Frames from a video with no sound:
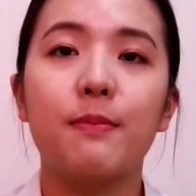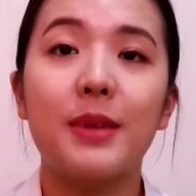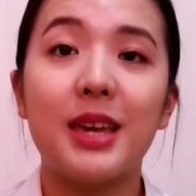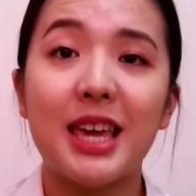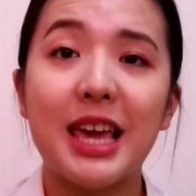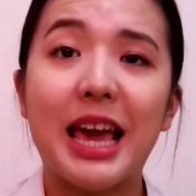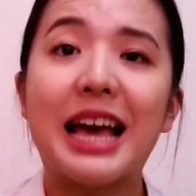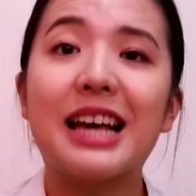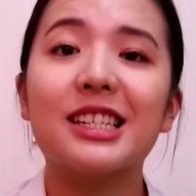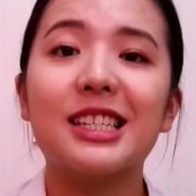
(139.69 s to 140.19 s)

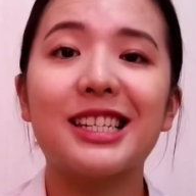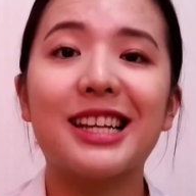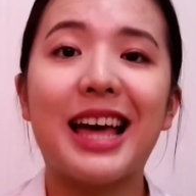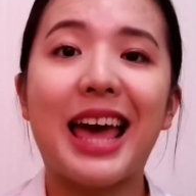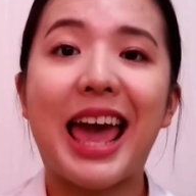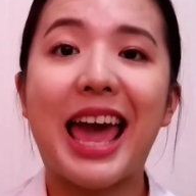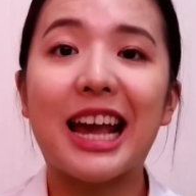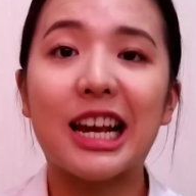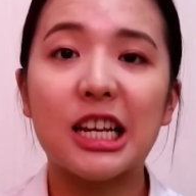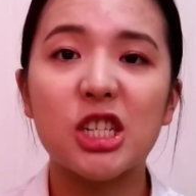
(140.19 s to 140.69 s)
Me as an
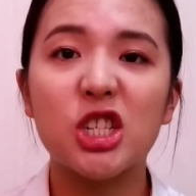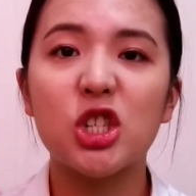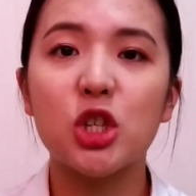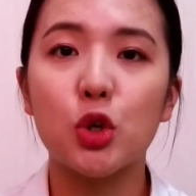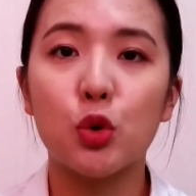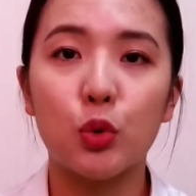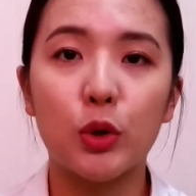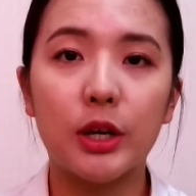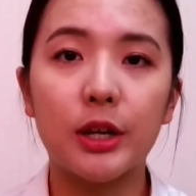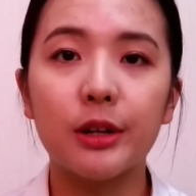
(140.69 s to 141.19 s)

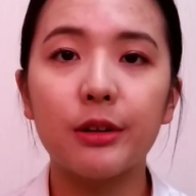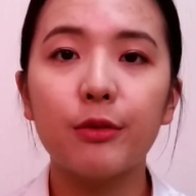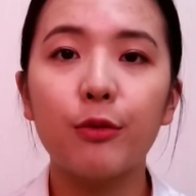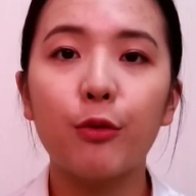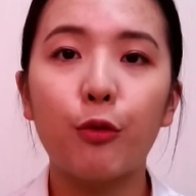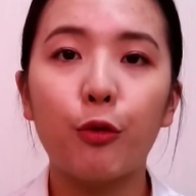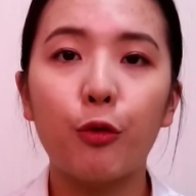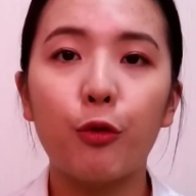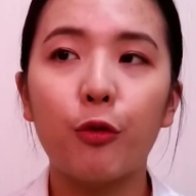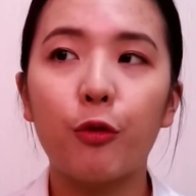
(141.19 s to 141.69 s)
ex-student,
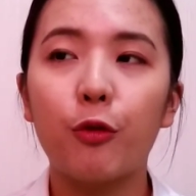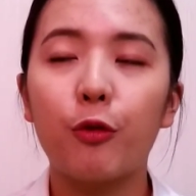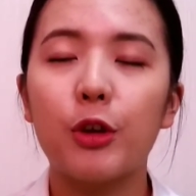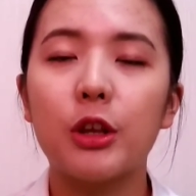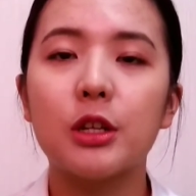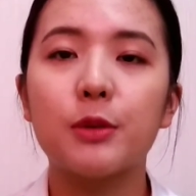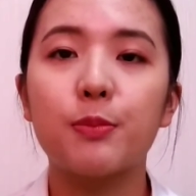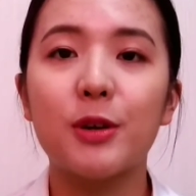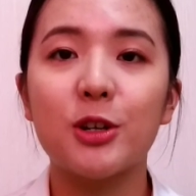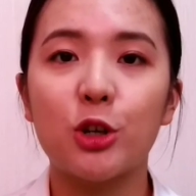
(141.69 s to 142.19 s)

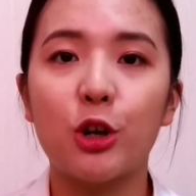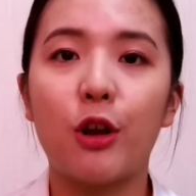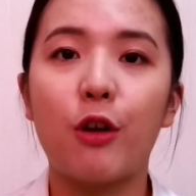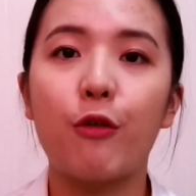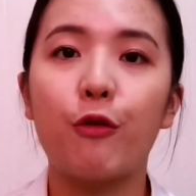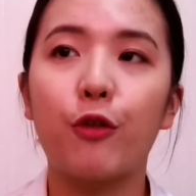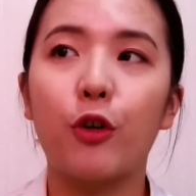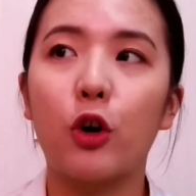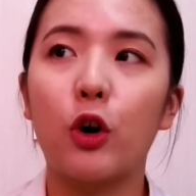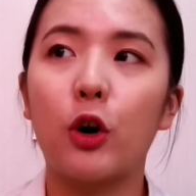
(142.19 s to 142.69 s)
especially
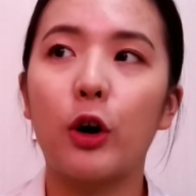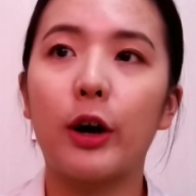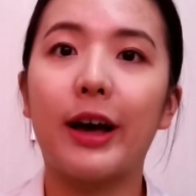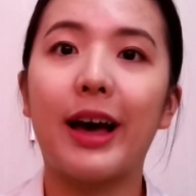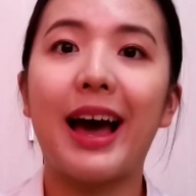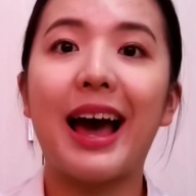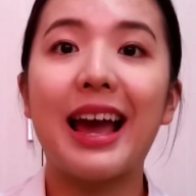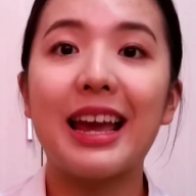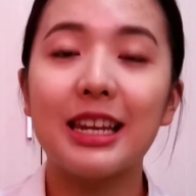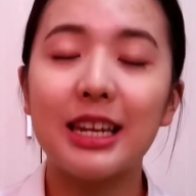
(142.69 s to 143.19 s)
for an
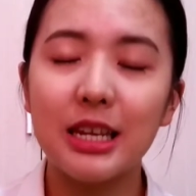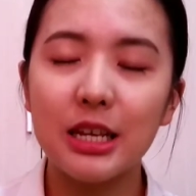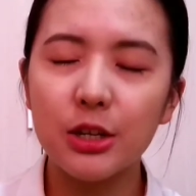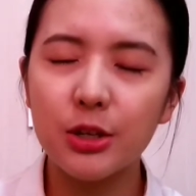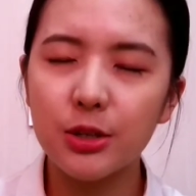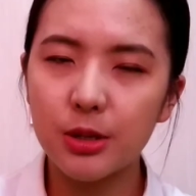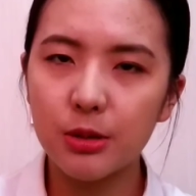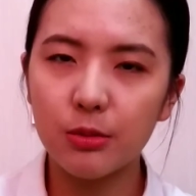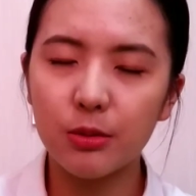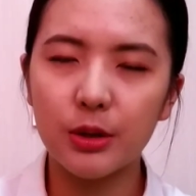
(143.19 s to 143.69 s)

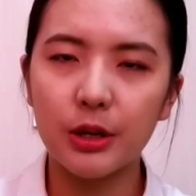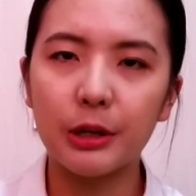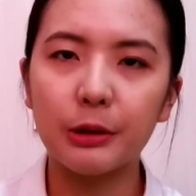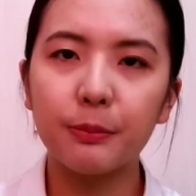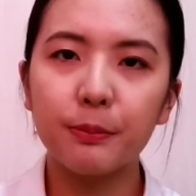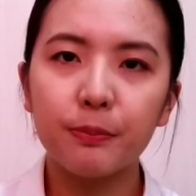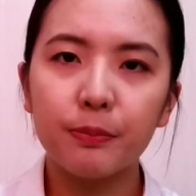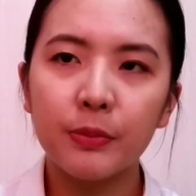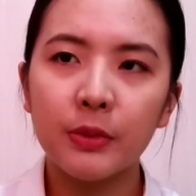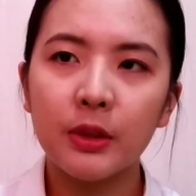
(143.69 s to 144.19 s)
IT student,